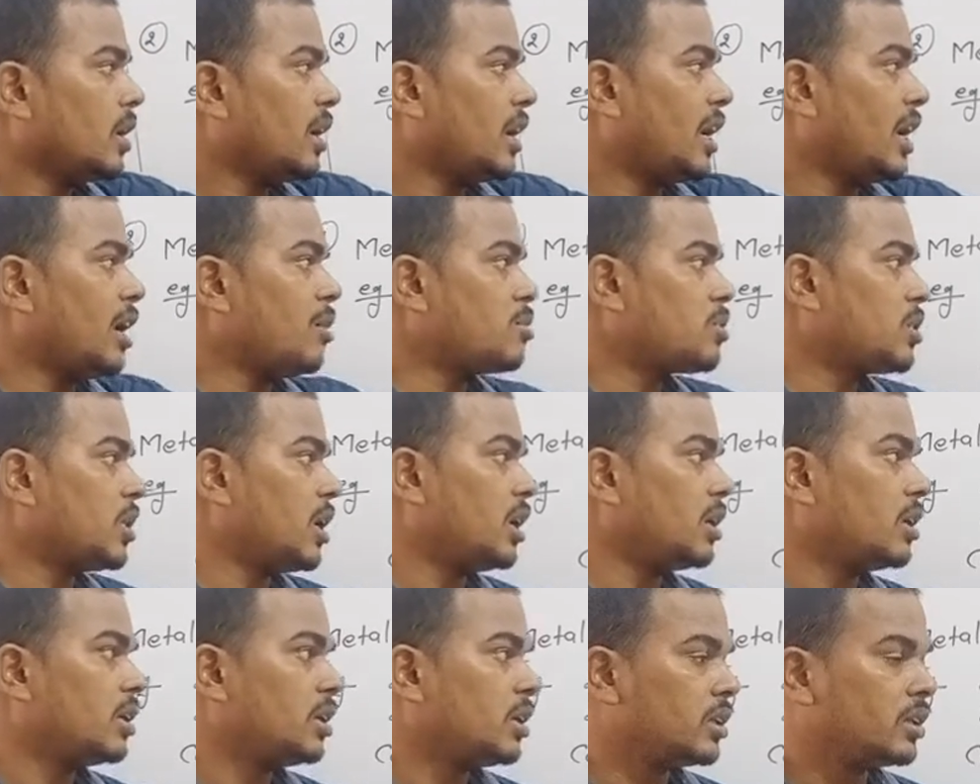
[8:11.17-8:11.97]
kept
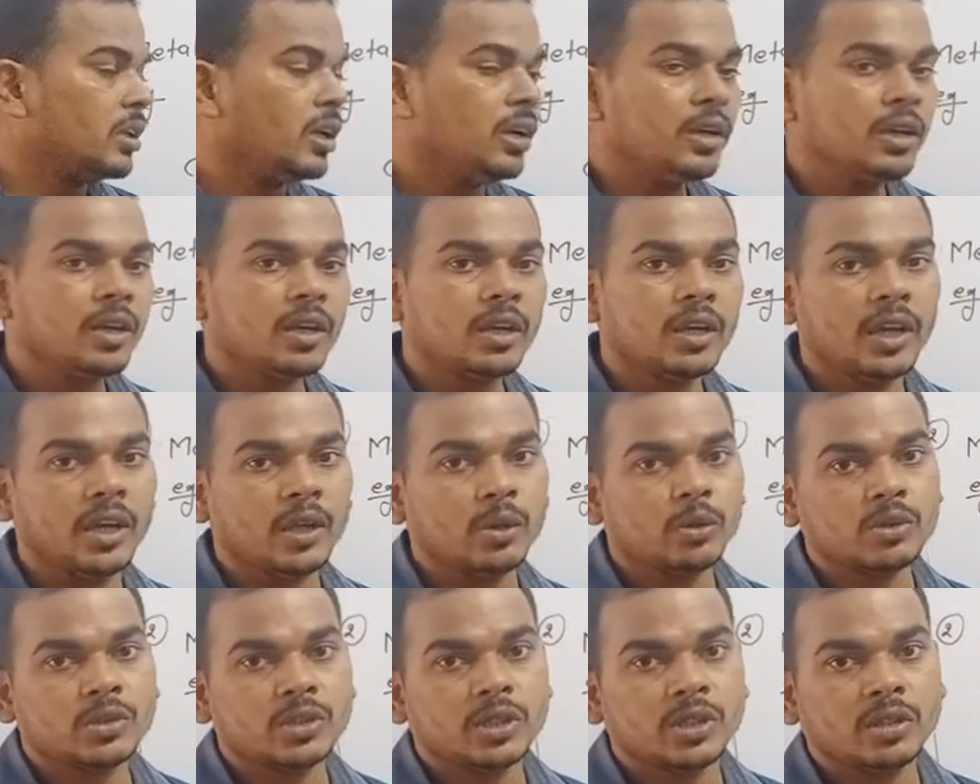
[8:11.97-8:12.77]
under the
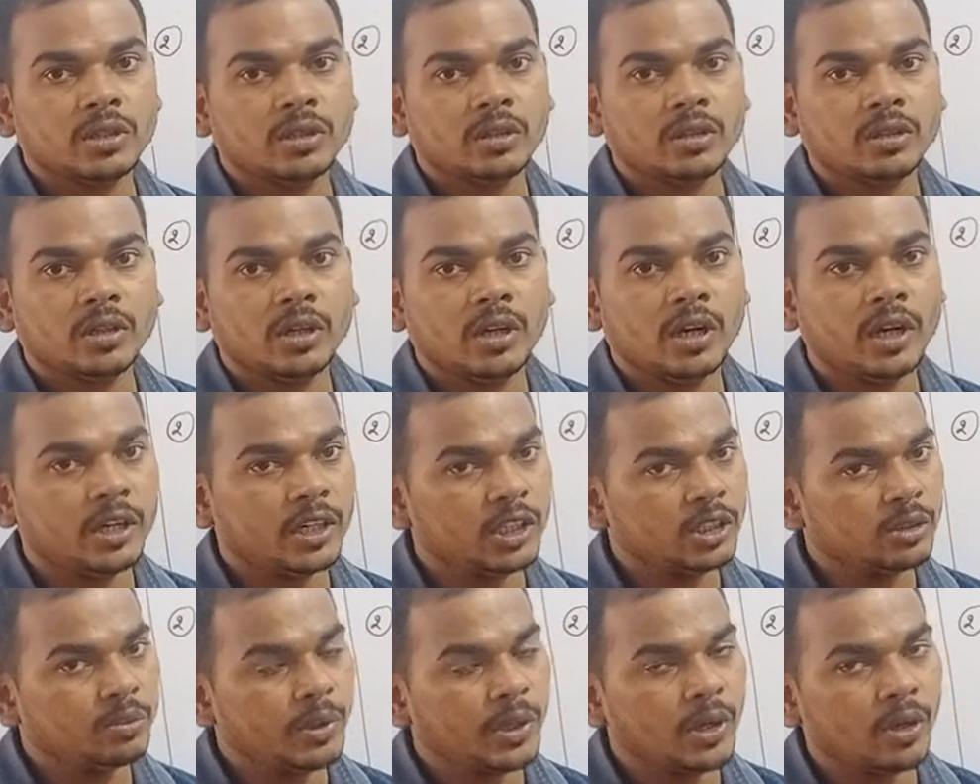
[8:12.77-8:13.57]
kerosene.
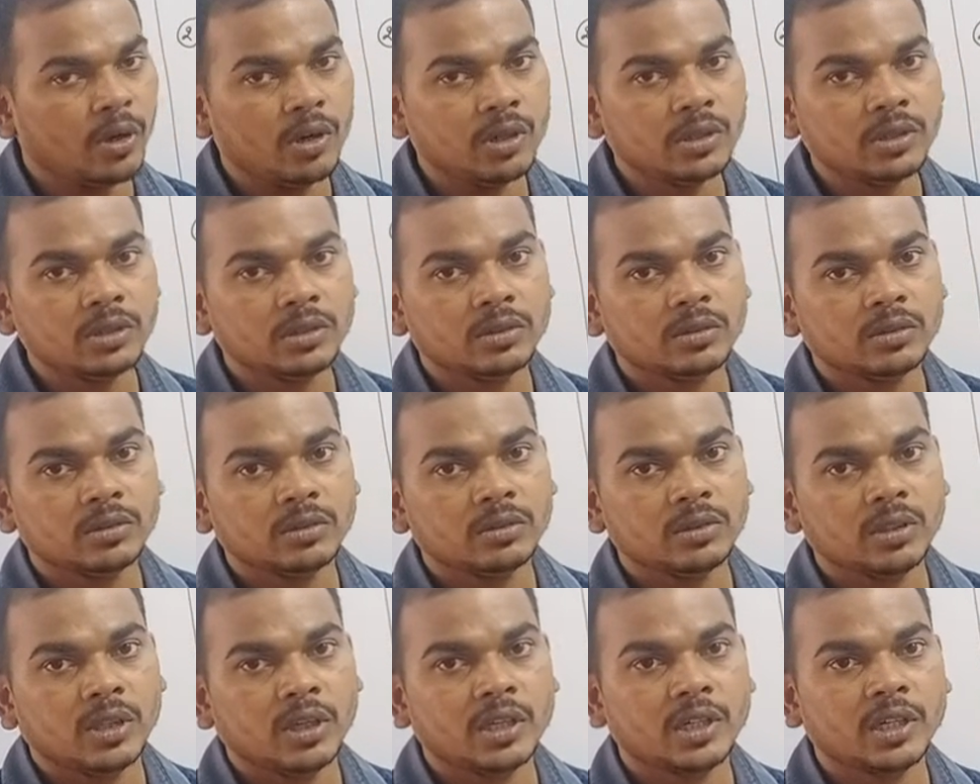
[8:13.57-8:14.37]
It is because
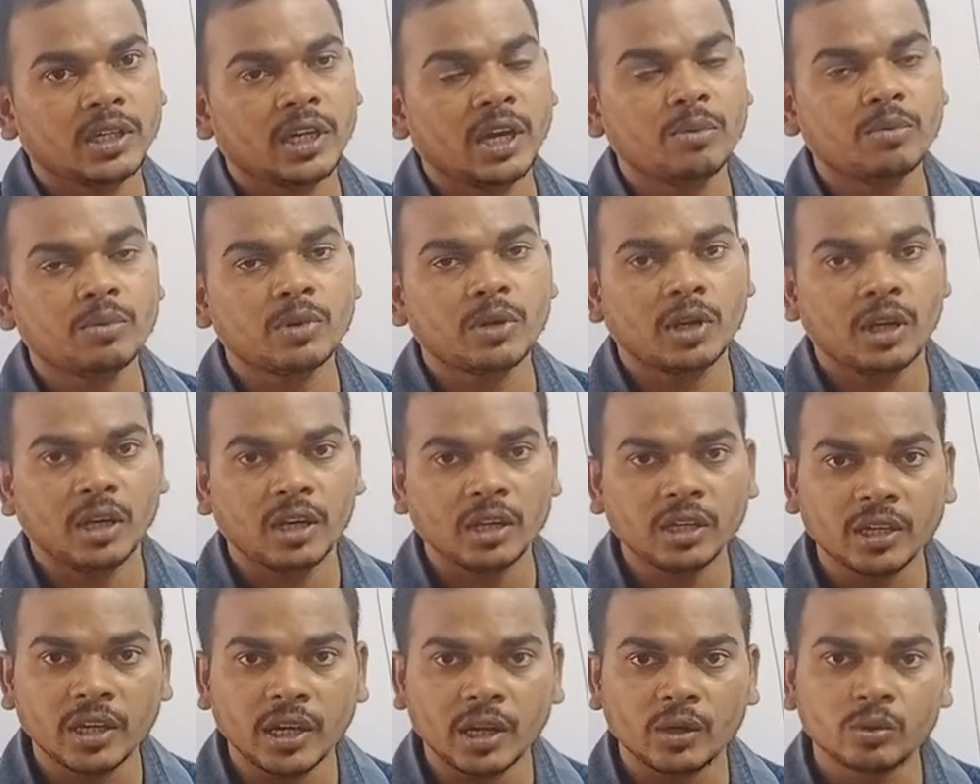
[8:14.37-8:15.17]
it kept
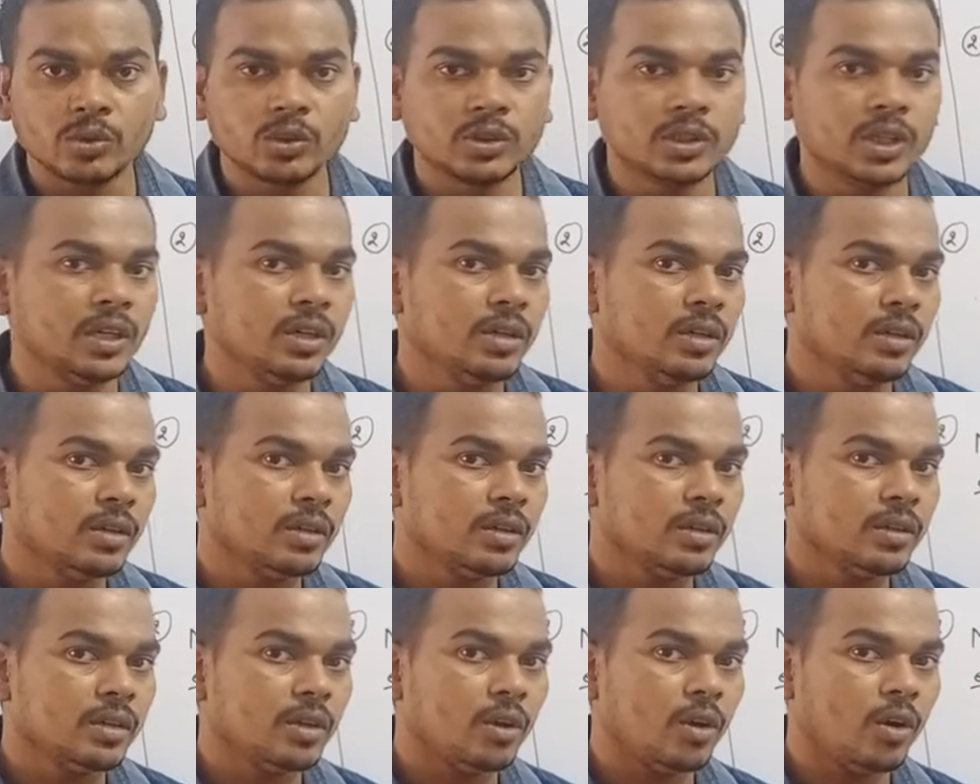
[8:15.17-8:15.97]
in
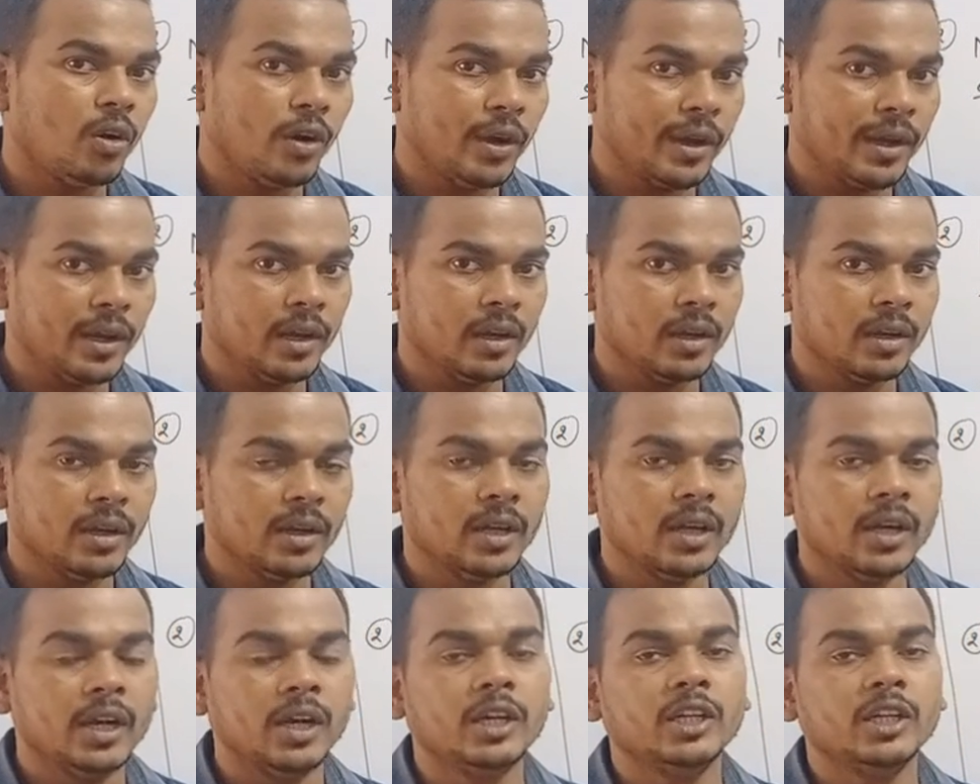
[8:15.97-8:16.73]
kerosene oil.